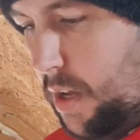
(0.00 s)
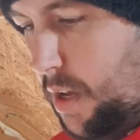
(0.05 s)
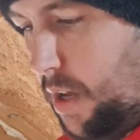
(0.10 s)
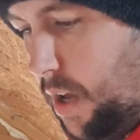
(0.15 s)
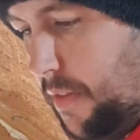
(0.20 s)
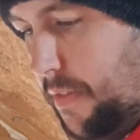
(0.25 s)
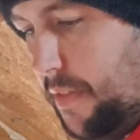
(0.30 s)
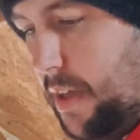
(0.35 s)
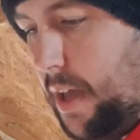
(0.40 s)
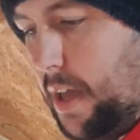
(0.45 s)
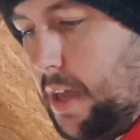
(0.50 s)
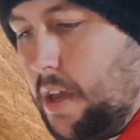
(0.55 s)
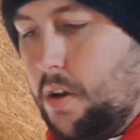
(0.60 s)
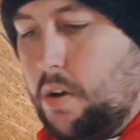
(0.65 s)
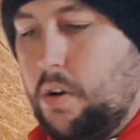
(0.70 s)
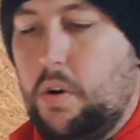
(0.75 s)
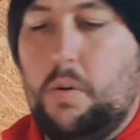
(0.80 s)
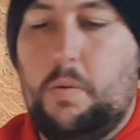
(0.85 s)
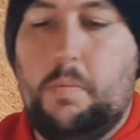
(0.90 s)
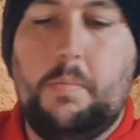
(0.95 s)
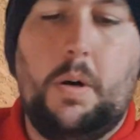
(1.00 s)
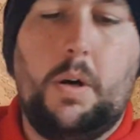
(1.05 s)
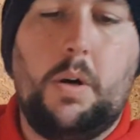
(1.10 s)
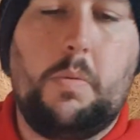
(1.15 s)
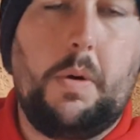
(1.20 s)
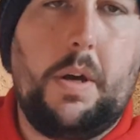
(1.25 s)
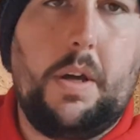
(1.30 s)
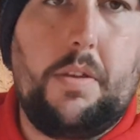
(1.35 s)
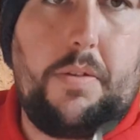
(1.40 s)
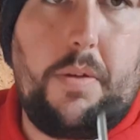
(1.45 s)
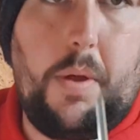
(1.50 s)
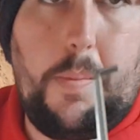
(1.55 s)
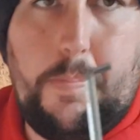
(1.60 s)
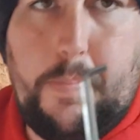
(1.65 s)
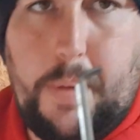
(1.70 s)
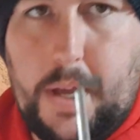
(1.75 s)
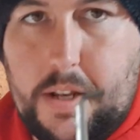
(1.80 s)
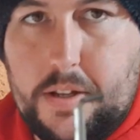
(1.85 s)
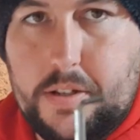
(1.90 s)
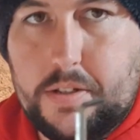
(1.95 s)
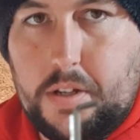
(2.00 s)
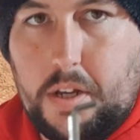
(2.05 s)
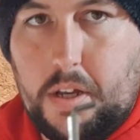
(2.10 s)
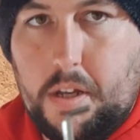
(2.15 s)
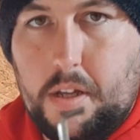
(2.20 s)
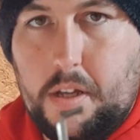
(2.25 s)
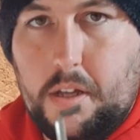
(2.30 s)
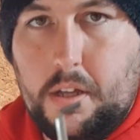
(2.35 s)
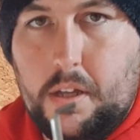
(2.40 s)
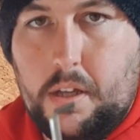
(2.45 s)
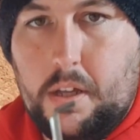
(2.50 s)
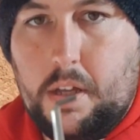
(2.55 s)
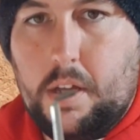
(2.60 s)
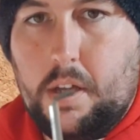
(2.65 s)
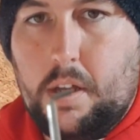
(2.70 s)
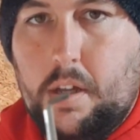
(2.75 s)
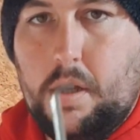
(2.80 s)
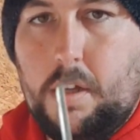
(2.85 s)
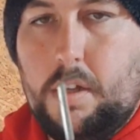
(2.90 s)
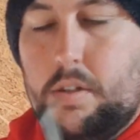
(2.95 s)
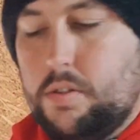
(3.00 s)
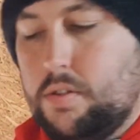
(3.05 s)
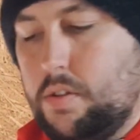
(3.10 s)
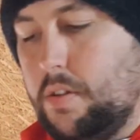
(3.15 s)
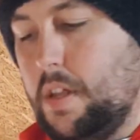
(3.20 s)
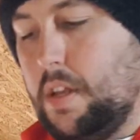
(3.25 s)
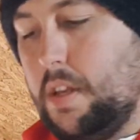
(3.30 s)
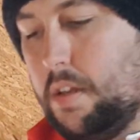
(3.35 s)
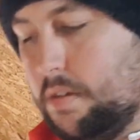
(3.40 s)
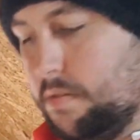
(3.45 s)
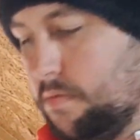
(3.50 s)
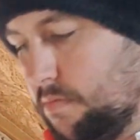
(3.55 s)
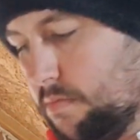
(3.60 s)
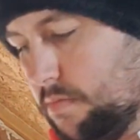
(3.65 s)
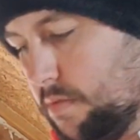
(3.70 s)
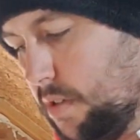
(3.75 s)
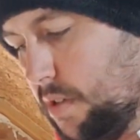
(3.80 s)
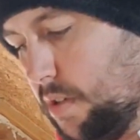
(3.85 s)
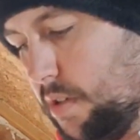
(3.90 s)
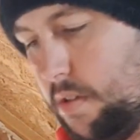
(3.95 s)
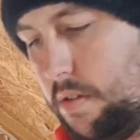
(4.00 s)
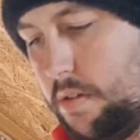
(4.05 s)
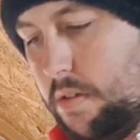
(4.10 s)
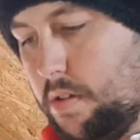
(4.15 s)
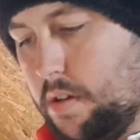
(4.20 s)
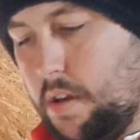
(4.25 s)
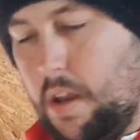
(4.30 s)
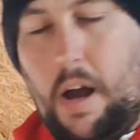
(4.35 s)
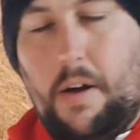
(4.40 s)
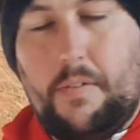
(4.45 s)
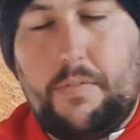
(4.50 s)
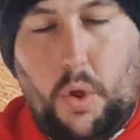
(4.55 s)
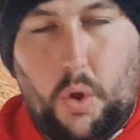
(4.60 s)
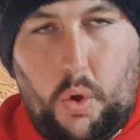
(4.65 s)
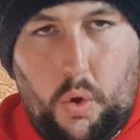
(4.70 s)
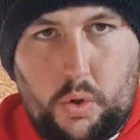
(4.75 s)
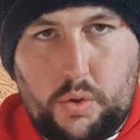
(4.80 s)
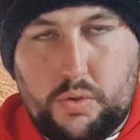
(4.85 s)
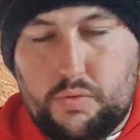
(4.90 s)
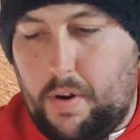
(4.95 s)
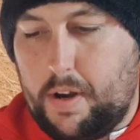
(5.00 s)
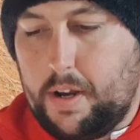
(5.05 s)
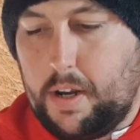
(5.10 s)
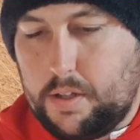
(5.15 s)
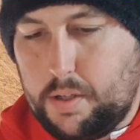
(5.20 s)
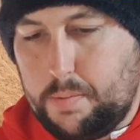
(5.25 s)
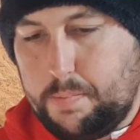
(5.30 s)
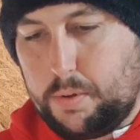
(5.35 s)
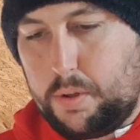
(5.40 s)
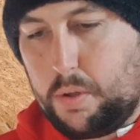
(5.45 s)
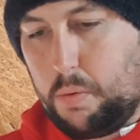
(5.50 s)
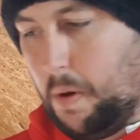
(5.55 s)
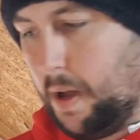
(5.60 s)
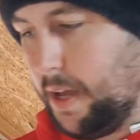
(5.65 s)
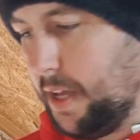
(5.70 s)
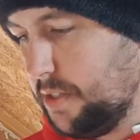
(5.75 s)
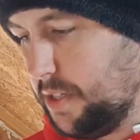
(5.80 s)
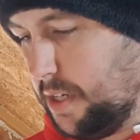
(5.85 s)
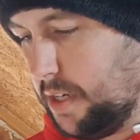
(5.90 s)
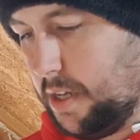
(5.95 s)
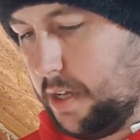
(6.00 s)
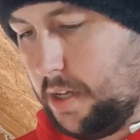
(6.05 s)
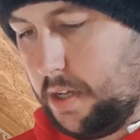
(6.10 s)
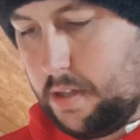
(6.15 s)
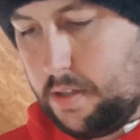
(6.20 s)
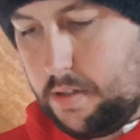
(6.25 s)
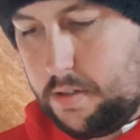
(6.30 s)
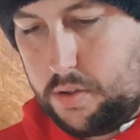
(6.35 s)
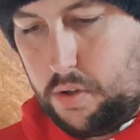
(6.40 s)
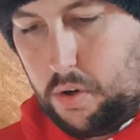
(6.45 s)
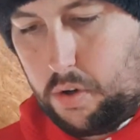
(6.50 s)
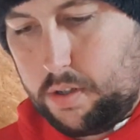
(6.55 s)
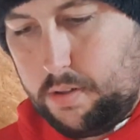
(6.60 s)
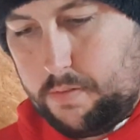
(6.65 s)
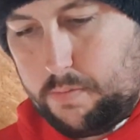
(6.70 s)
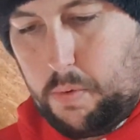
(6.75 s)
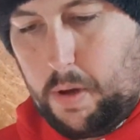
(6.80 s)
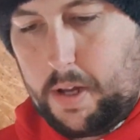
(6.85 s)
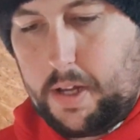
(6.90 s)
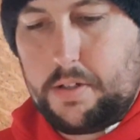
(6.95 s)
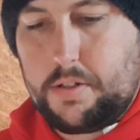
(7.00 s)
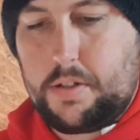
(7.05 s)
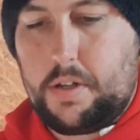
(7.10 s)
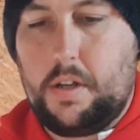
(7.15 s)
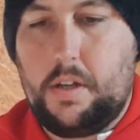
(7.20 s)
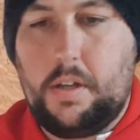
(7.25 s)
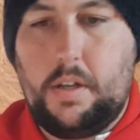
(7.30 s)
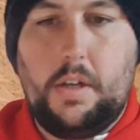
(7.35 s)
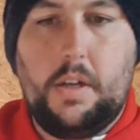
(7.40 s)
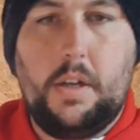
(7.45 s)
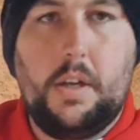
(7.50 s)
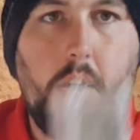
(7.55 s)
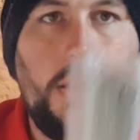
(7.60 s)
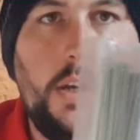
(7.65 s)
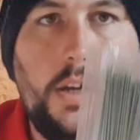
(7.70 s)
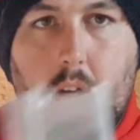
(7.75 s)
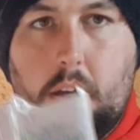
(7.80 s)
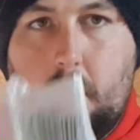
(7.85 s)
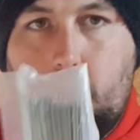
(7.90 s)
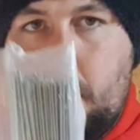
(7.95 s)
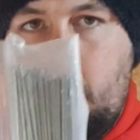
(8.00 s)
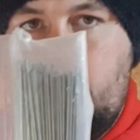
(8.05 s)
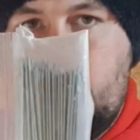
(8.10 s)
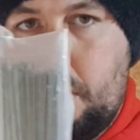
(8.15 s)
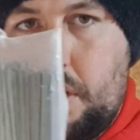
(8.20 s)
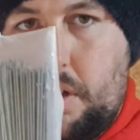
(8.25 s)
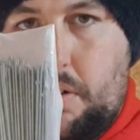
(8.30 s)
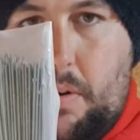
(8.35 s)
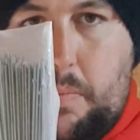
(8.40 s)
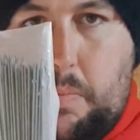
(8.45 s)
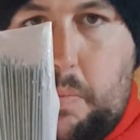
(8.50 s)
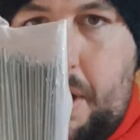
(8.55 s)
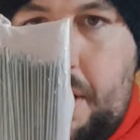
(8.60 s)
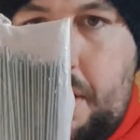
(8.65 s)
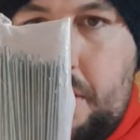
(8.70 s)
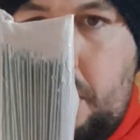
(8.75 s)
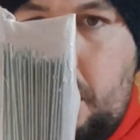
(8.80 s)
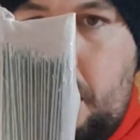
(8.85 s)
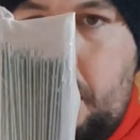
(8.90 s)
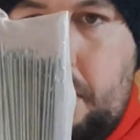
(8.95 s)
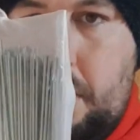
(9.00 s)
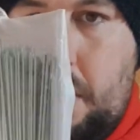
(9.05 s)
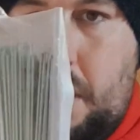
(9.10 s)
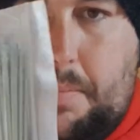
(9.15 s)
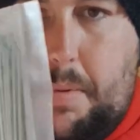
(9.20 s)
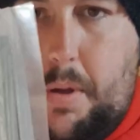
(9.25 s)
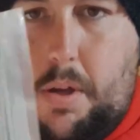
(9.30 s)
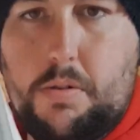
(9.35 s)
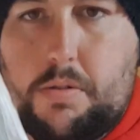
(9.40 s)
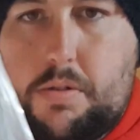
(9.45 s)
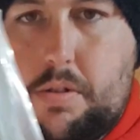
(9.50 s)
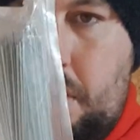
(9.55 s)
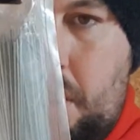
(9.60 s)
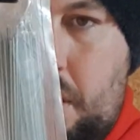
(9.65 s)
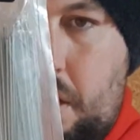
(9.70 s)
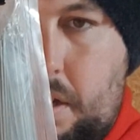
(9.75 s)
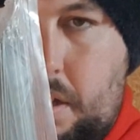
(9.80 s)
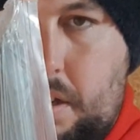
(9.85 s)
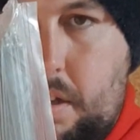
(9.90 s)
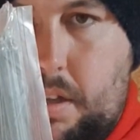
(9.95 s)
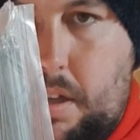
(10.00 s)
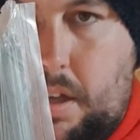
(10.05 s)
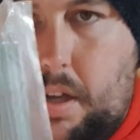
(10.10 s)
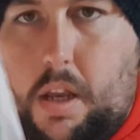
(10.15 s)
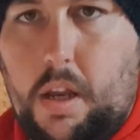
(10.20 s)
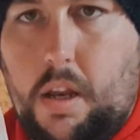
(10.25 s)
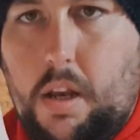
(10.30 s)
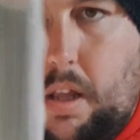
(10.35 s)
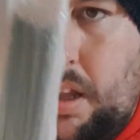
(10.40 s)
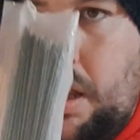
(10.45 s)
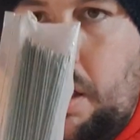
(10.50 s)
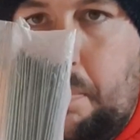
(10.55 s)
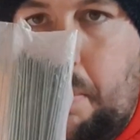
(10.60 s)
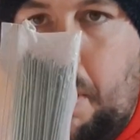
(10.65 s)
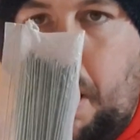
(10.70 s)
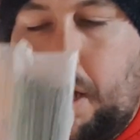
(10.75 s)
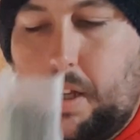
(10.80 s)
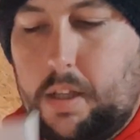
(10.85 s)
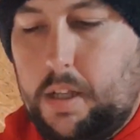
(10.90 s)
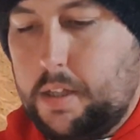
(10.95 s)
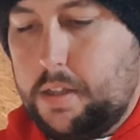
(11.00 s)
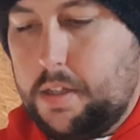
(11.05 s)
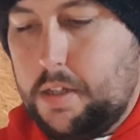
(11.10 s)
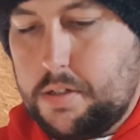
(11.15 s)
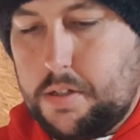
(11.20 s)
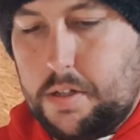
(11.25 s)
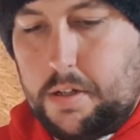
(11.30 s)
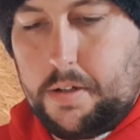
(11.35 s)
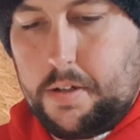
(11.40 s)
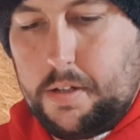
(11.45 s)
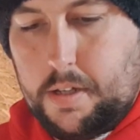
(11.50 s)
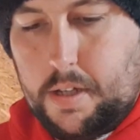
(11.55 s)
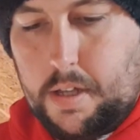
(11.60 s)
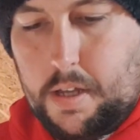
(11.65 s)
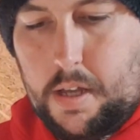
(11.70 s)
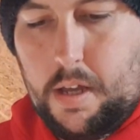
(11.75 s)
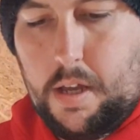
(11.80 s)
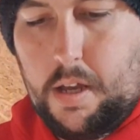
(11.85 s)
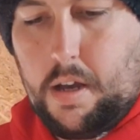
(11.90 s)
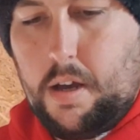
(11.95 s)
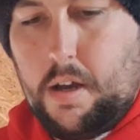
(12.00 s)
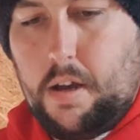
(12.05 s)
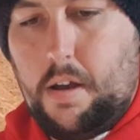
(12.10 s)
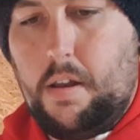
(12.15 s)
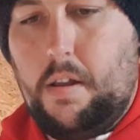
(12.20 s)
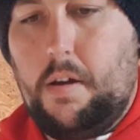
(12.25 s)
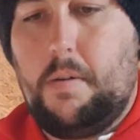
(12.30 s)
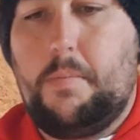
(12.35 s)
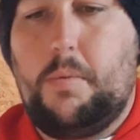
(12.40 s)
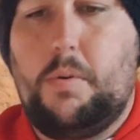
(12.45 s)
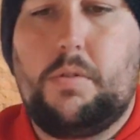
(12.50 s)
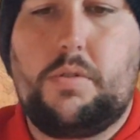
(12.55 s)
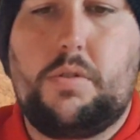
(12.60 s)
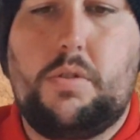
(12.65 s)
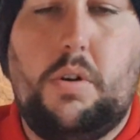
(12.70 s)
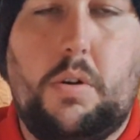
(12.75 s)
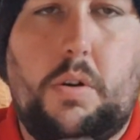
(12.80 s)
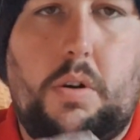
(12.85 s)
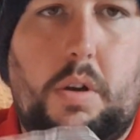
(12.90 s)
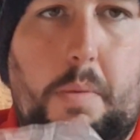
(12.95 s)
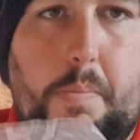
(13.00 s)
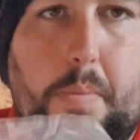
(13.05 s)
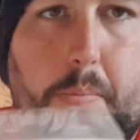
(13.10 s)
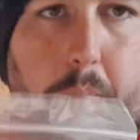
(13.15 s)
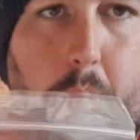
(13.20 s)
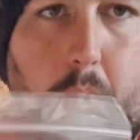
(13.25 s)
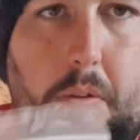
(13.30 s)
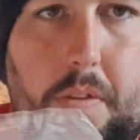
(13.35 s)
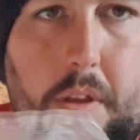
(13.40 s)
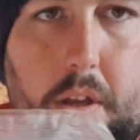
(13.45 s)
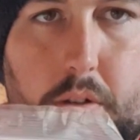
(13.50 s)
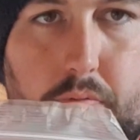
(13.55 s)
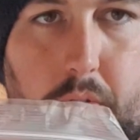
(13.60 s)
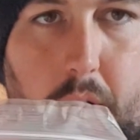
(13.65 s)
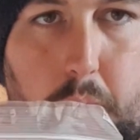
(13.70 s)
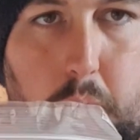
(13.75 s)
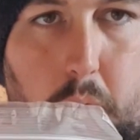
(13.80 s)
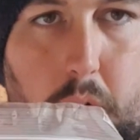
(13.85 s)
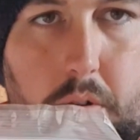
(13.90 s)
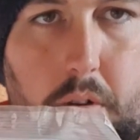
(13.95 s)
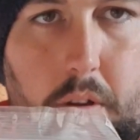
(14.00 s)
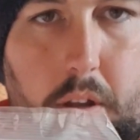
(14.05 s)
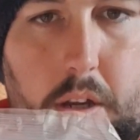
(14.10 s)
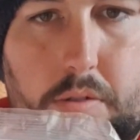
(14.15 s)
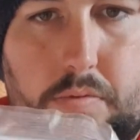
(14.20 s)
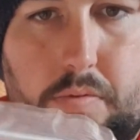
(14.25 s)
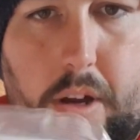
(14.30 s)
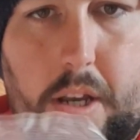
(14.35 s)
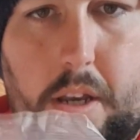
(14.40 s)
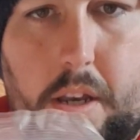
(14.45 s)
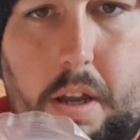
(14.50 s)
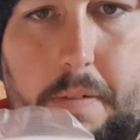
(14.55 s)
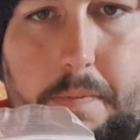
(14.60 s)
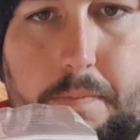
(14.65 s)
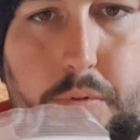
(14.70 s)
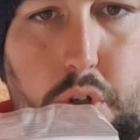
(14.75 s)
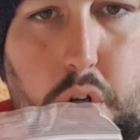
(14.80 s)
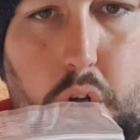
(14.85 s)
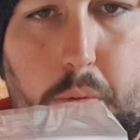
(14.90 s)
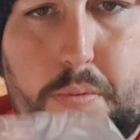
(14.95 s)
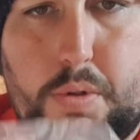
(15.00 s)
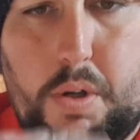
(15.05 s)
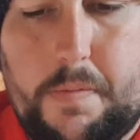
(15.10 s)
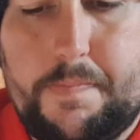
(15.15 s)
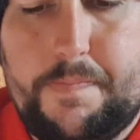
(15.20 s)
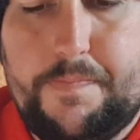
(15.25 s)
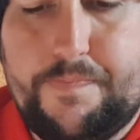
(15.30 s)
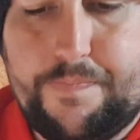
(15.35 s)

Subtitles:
And they come with pins, so then they have the holes ready to put the wires in. Talking of wires, there's the grip wires that I'll be using. You get in a little packet like this, and I'm also going to be putting these red tubes on